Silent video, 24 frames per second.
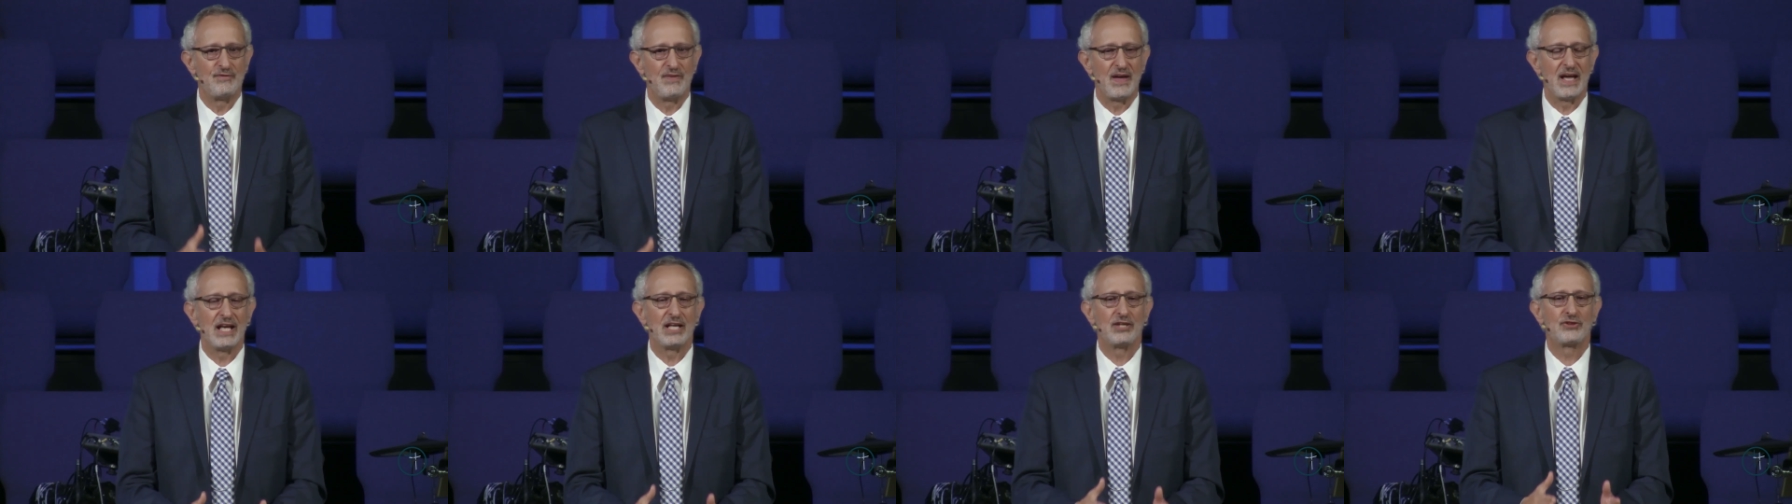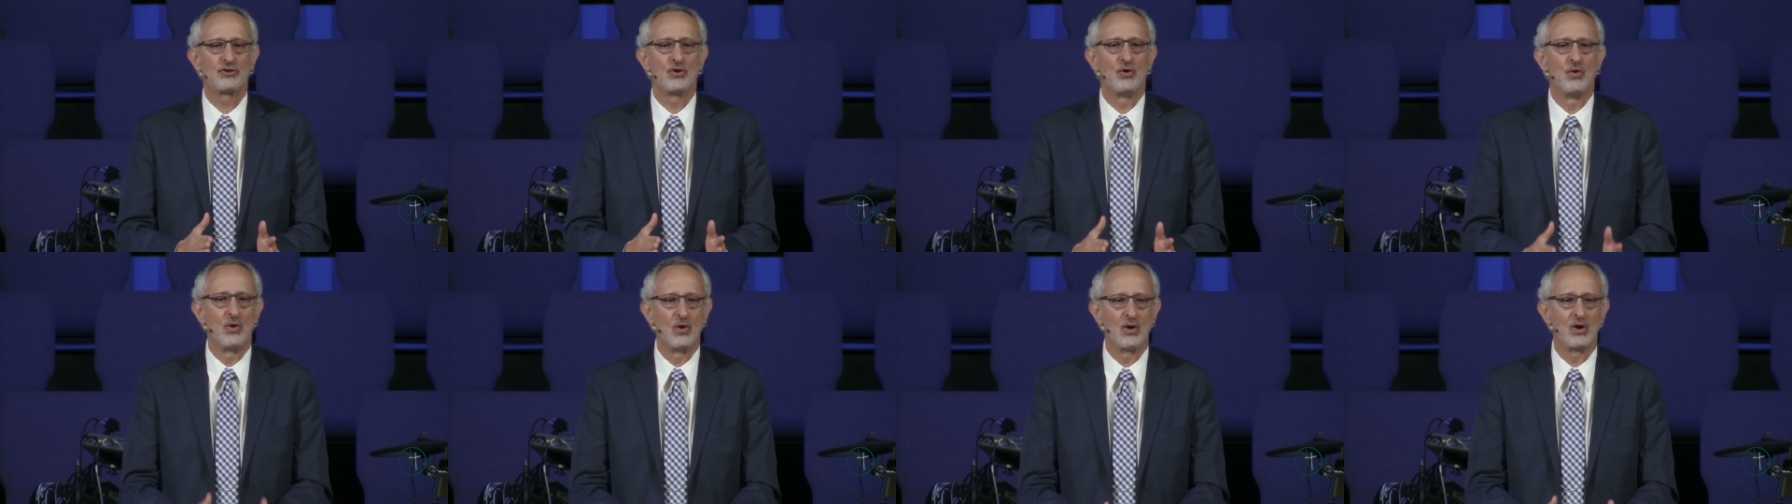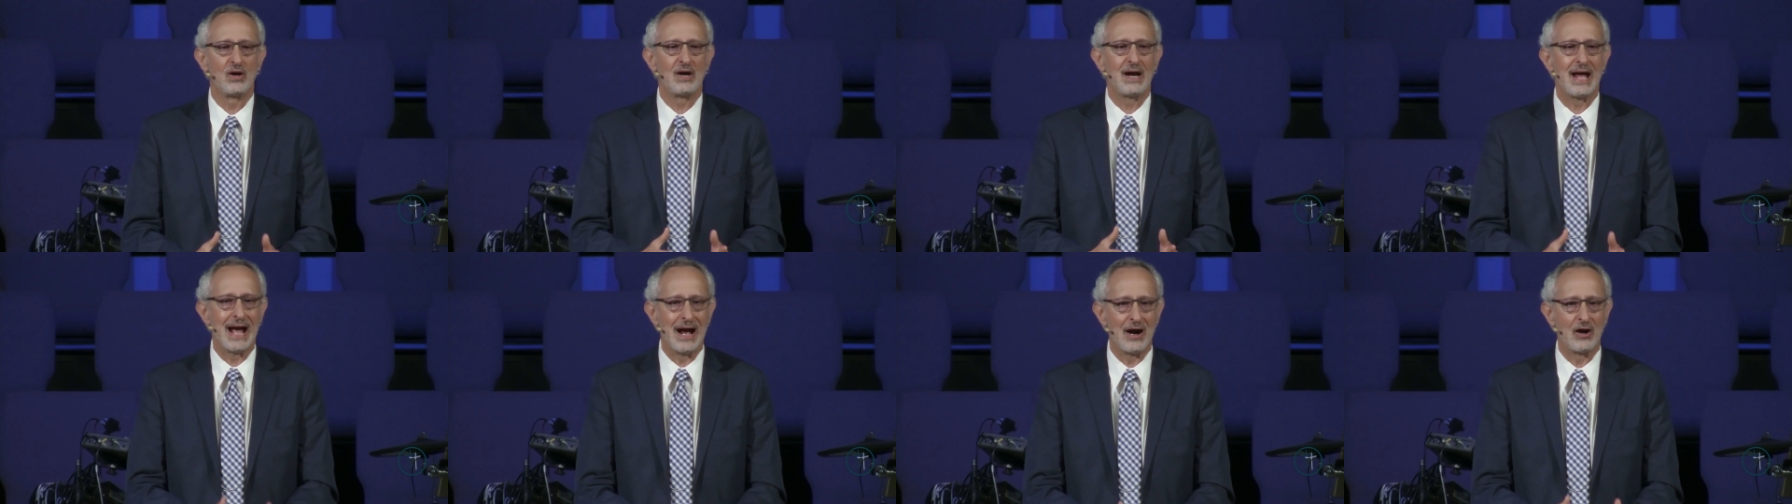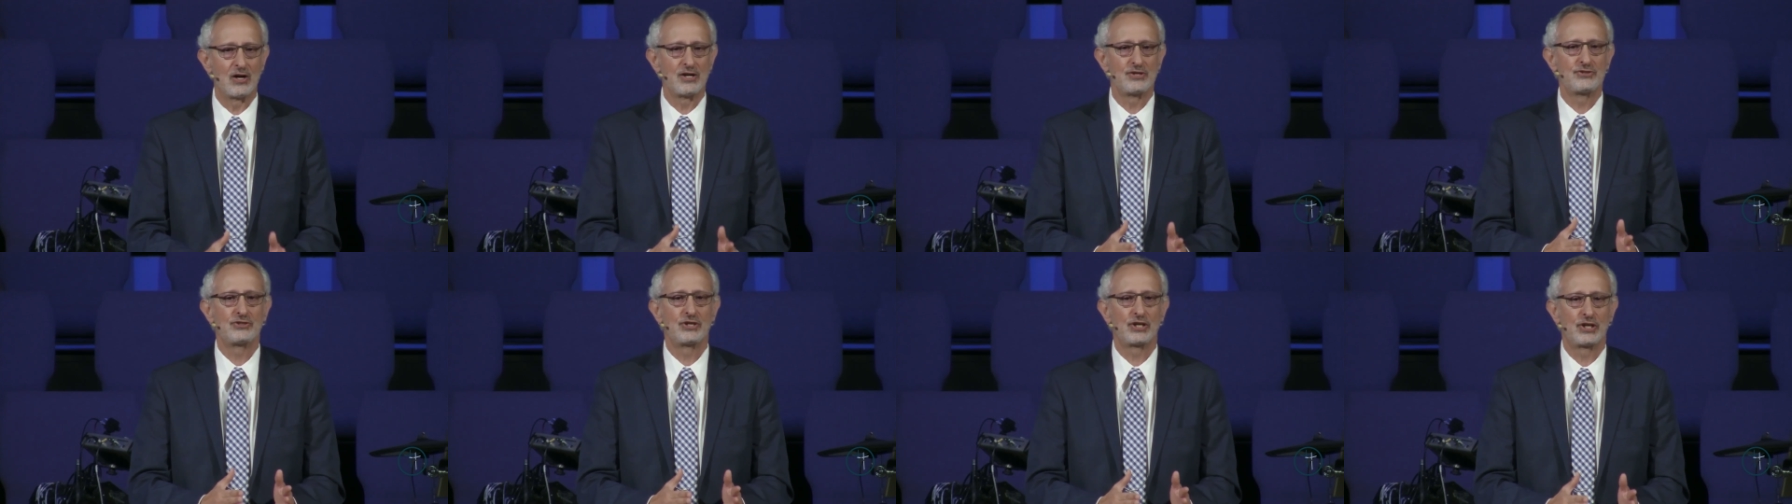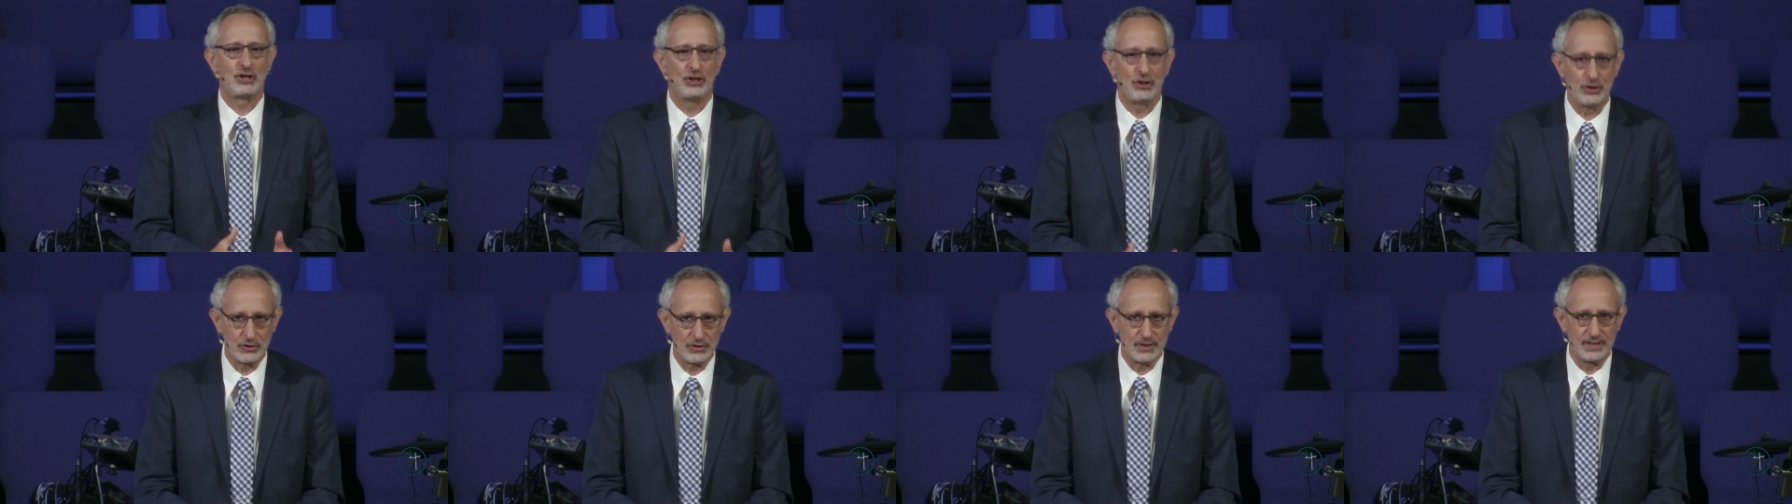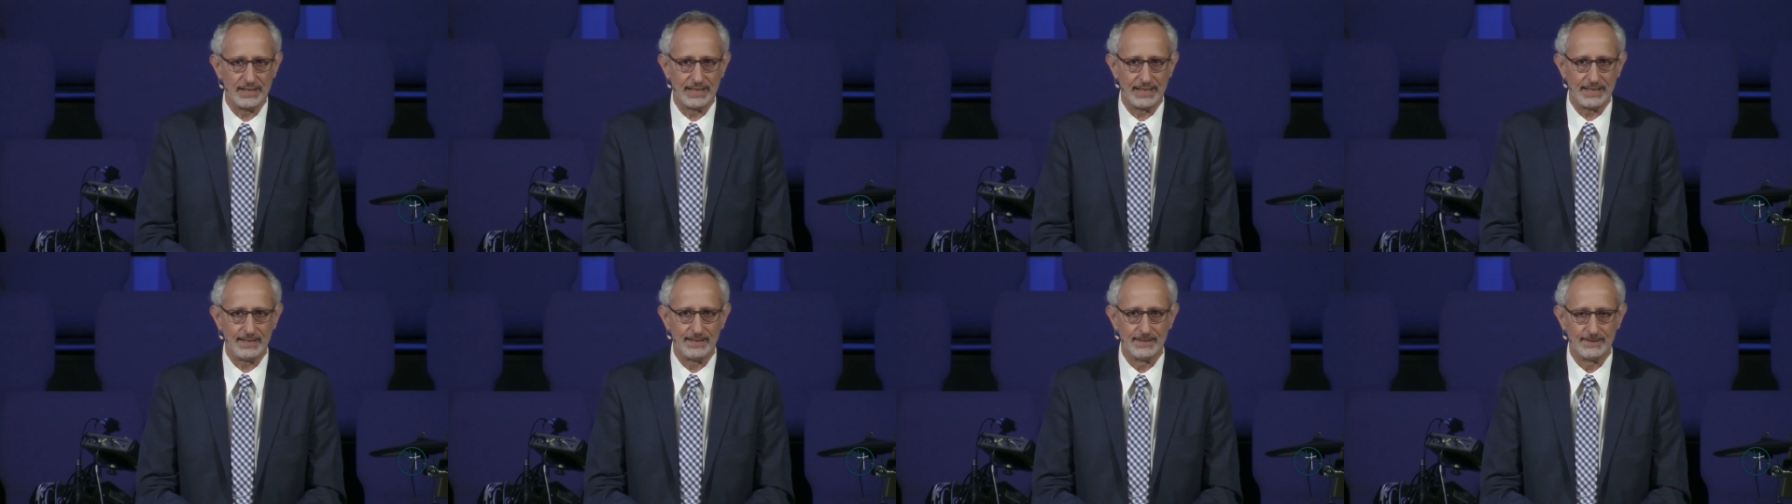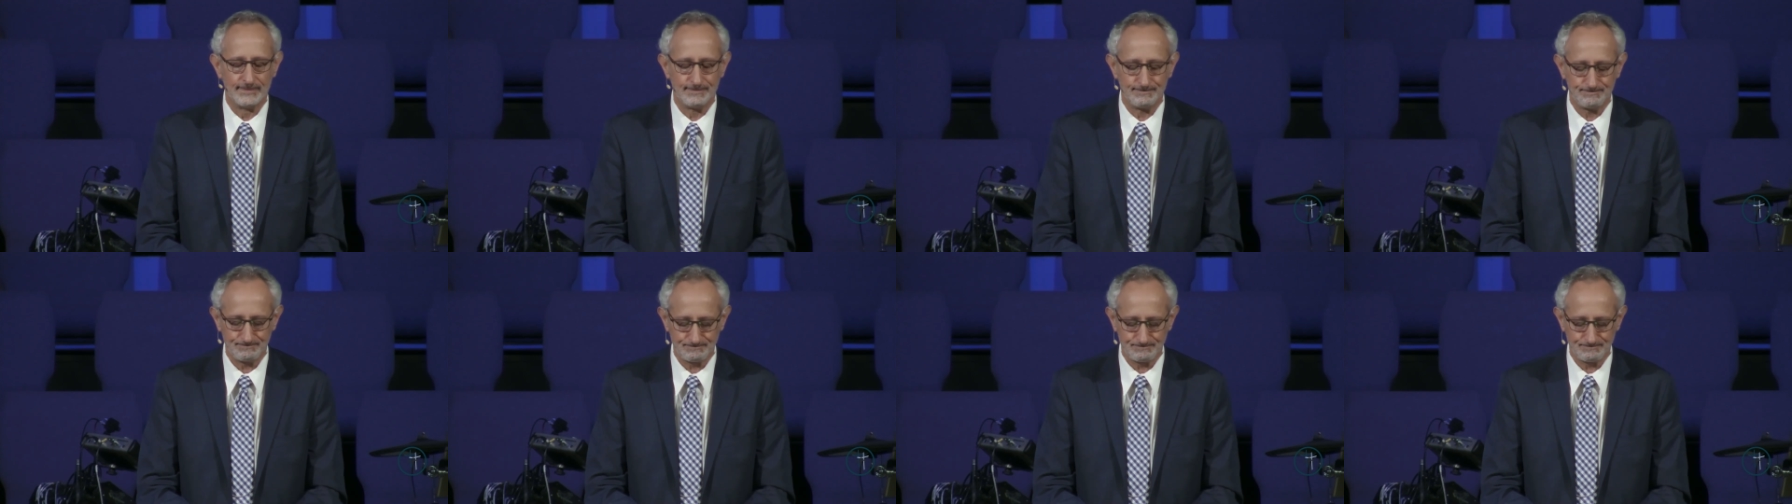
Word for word: faith or our security.